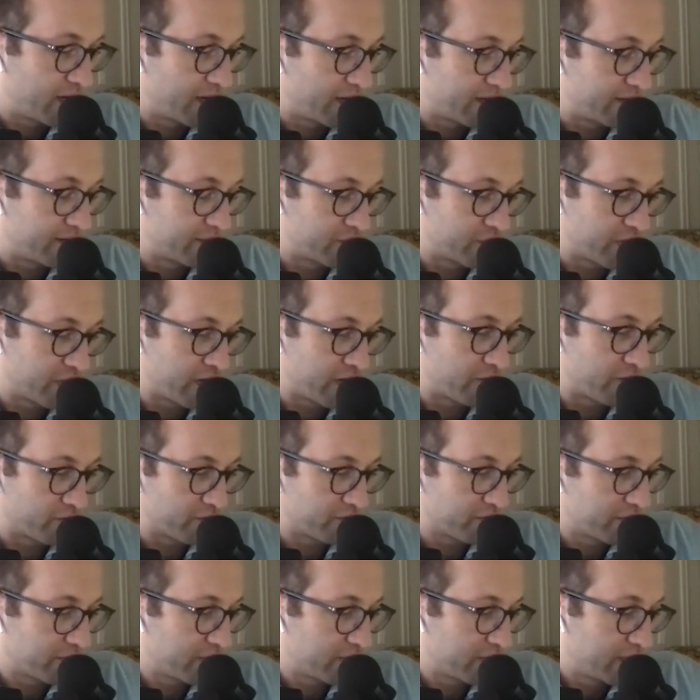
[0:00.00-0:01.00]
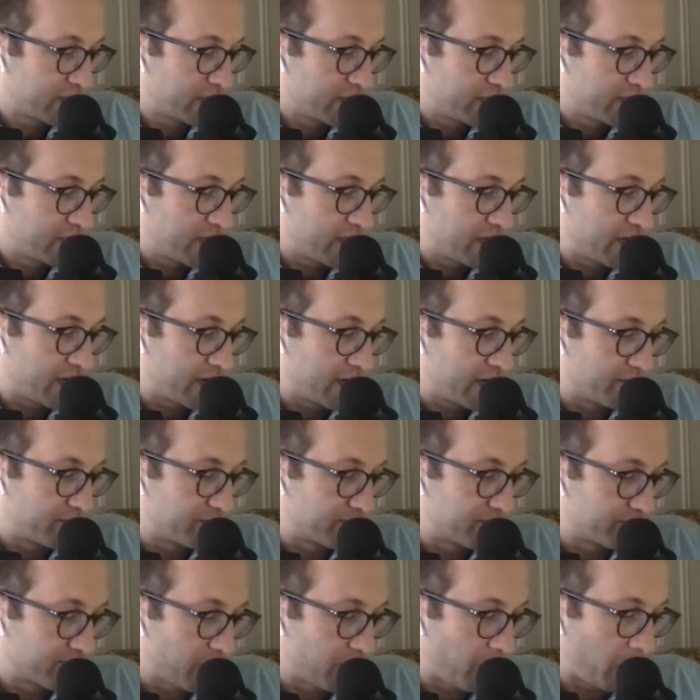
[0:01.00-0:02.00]
in general,
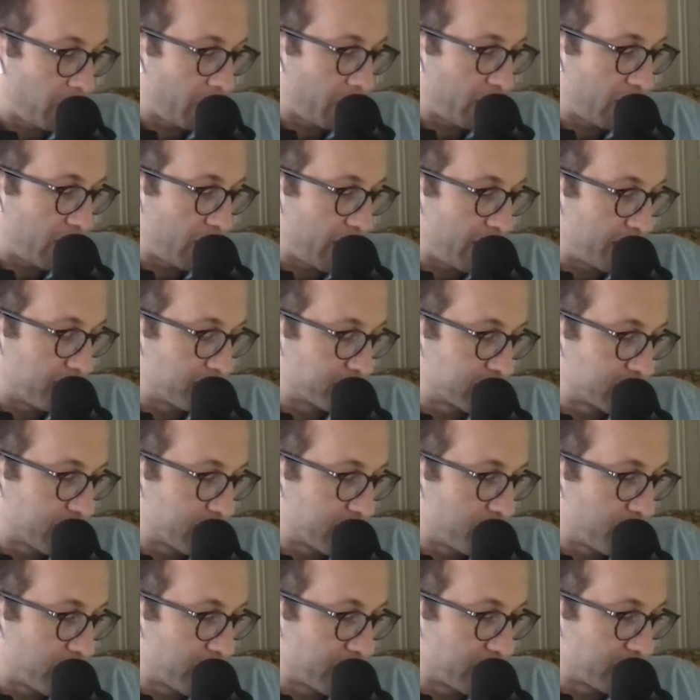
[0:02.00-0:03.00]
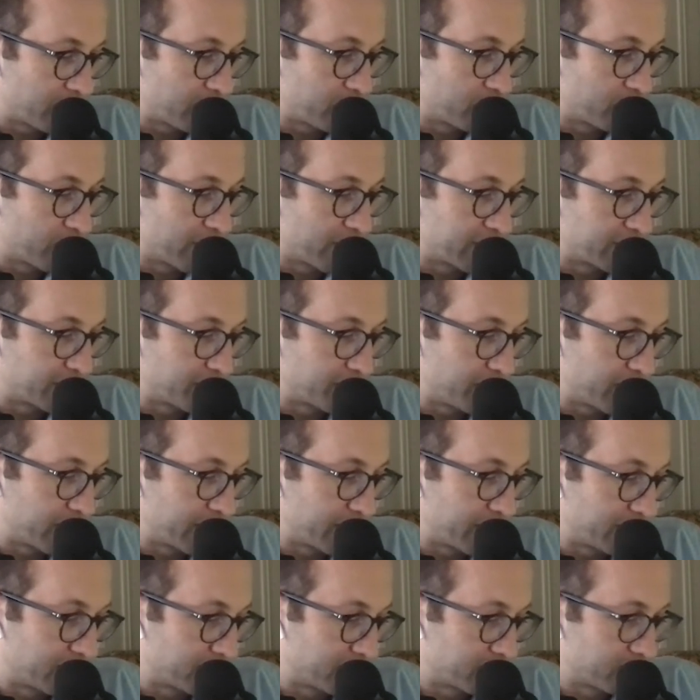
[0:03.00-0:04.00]
I'm somebody who has
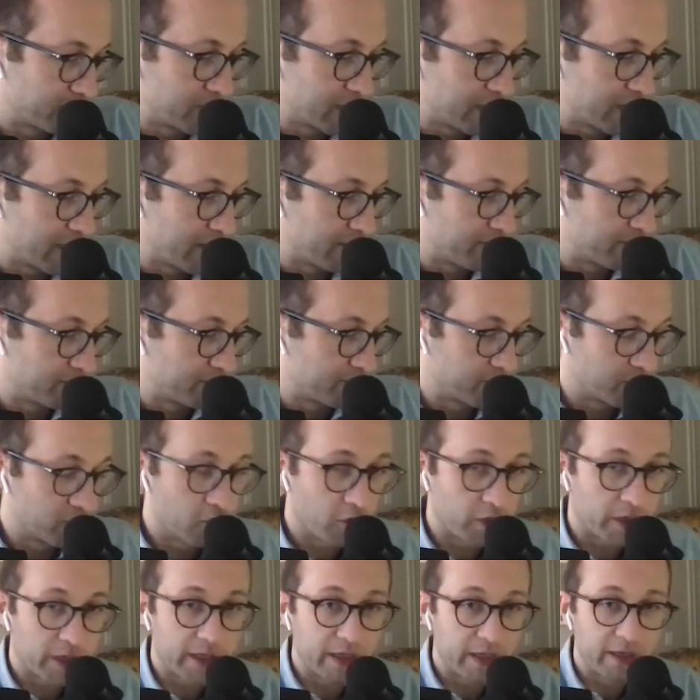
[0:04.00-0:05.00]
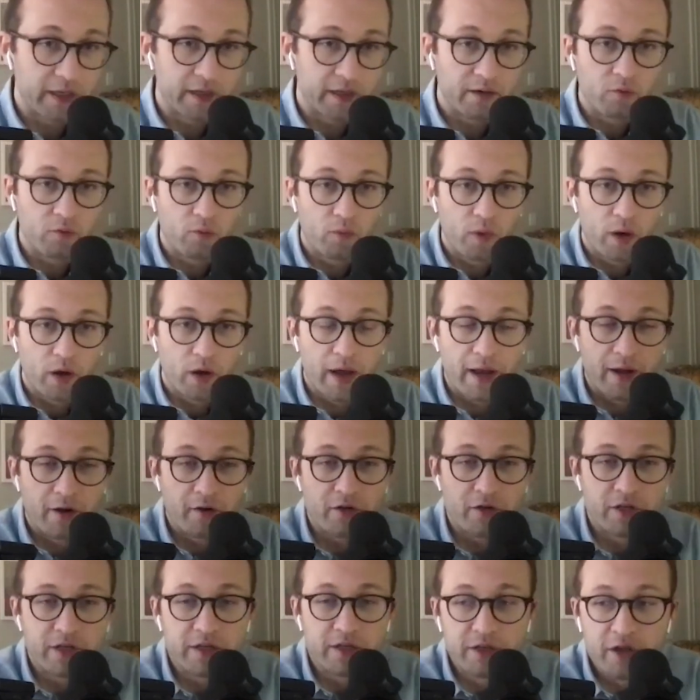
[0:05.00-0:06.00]
been looking at where
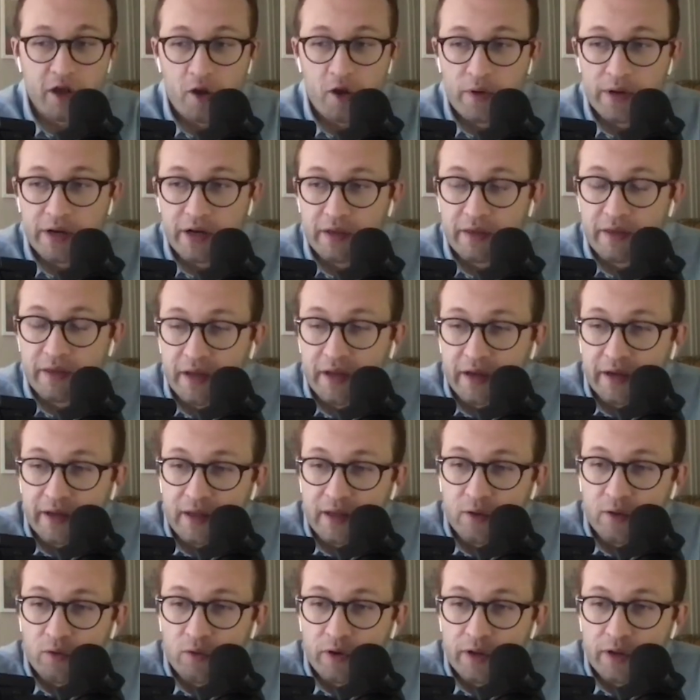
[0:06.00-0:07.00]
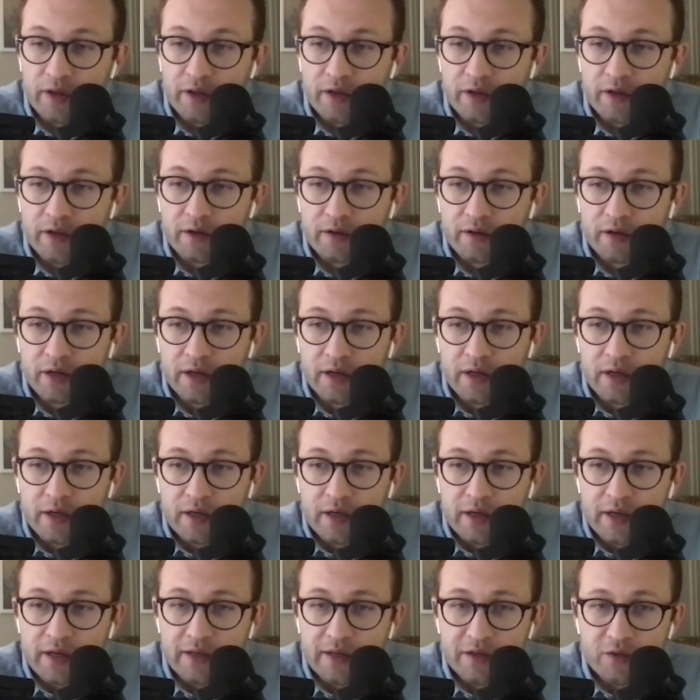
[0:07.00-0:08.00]
energy is going and thinking that we're in
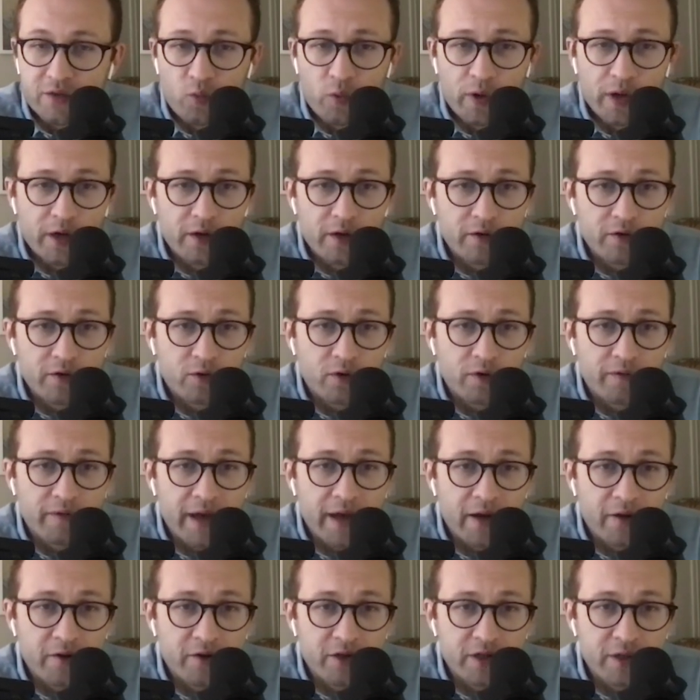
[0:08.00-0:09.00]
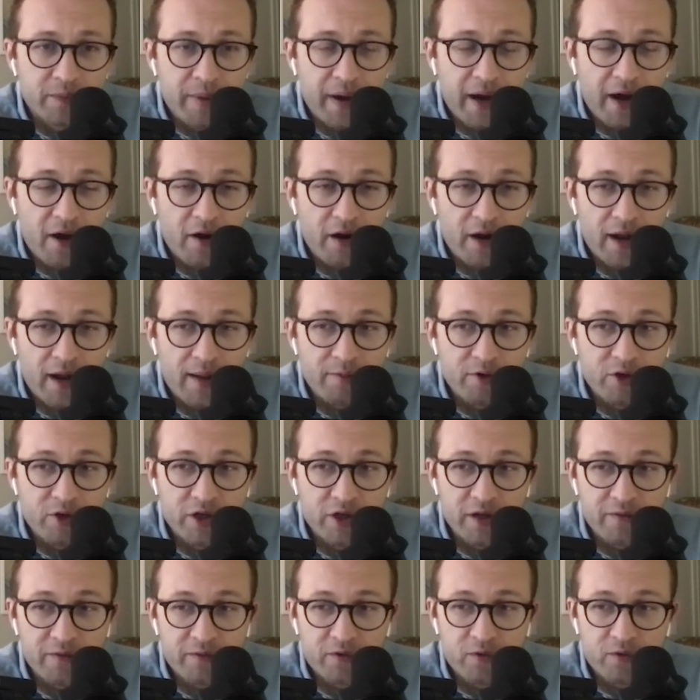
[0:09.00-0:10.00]
this weird sort of energy paradigm
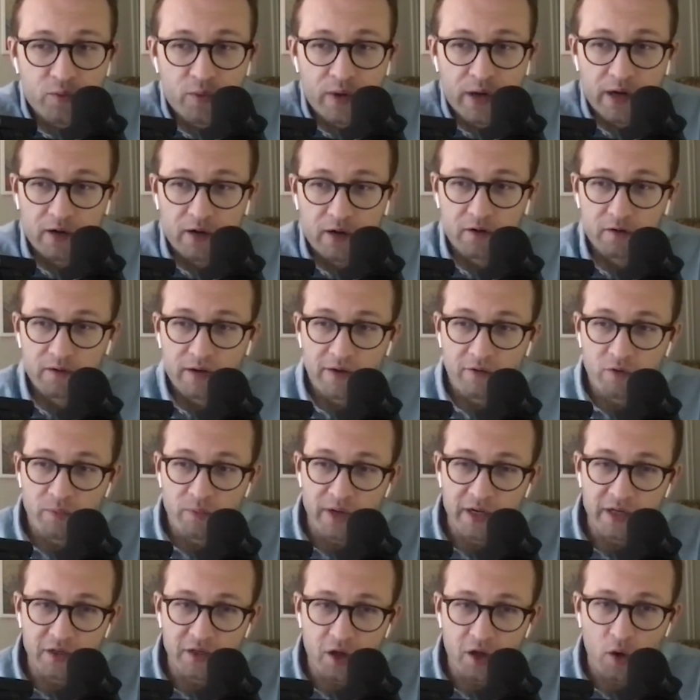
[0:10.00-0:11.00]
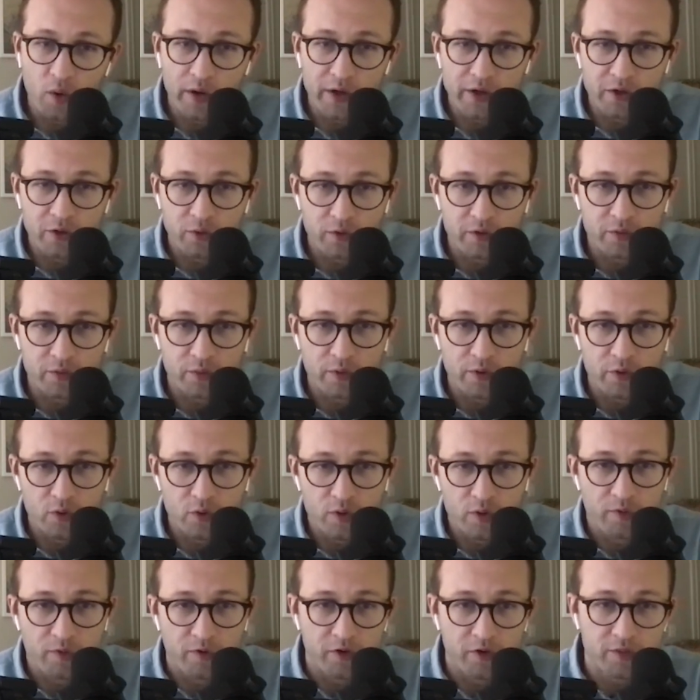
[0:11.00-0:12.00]
shift where everybody's going towards
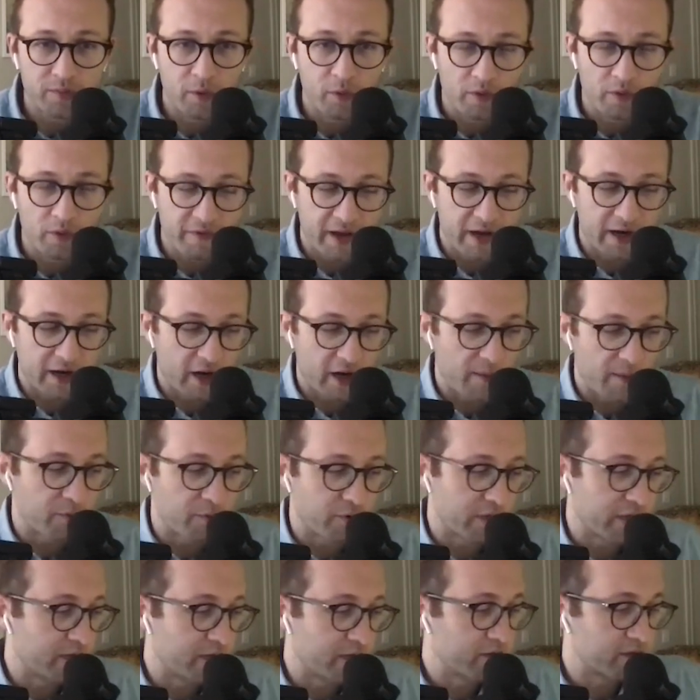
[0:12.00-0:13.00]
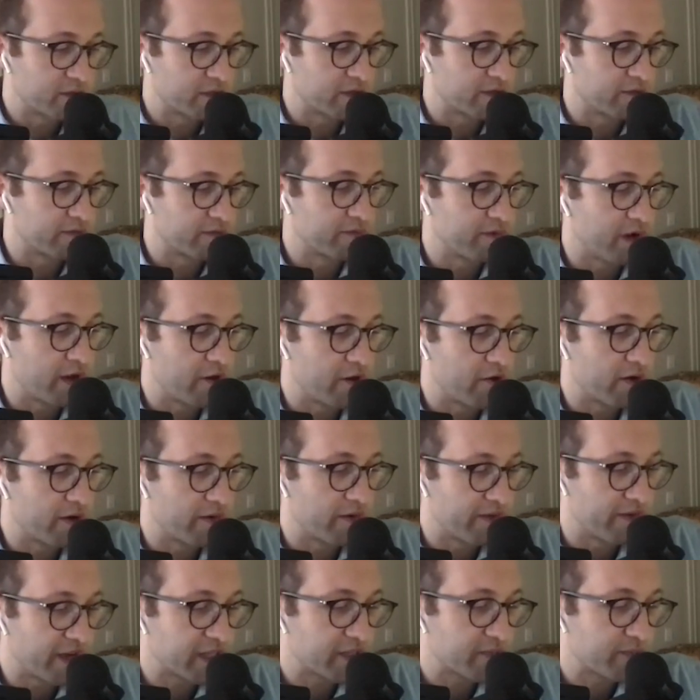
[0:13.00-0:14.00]
renewables, but we've had a couple of years of
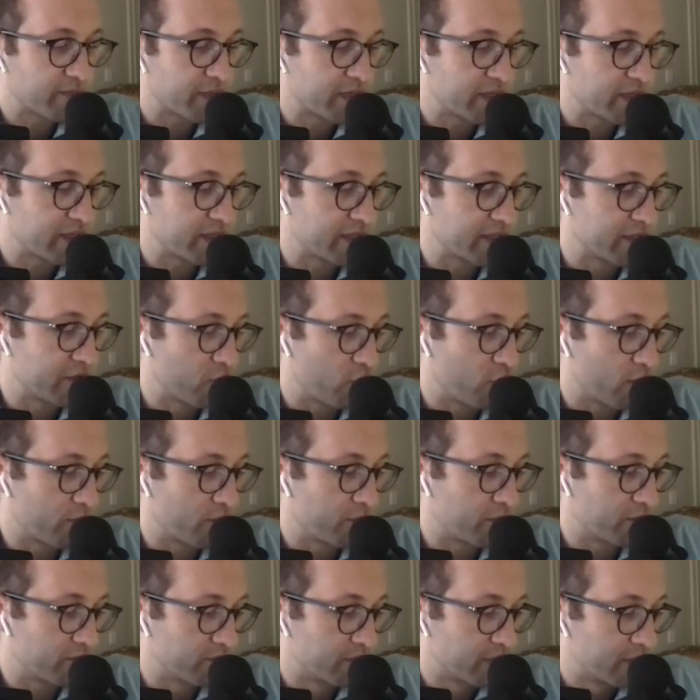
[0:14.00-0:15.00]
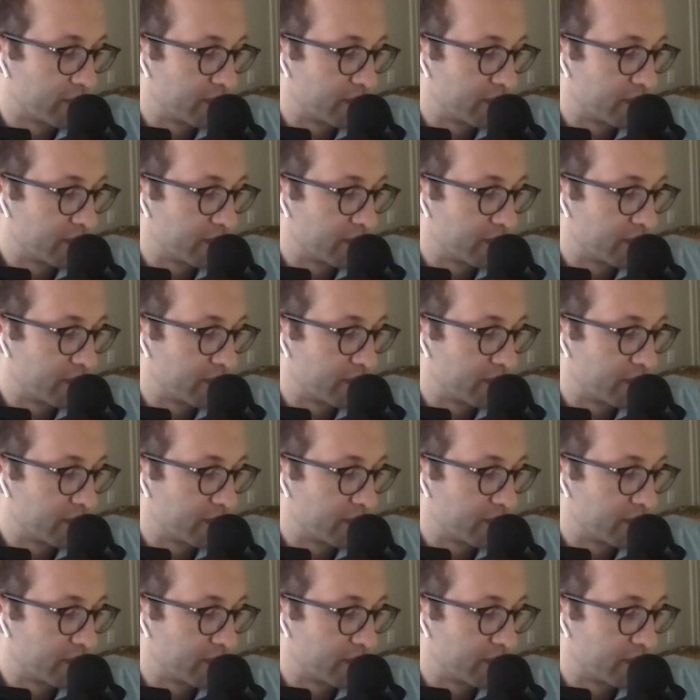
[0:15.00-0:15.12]
underinvestment in the normal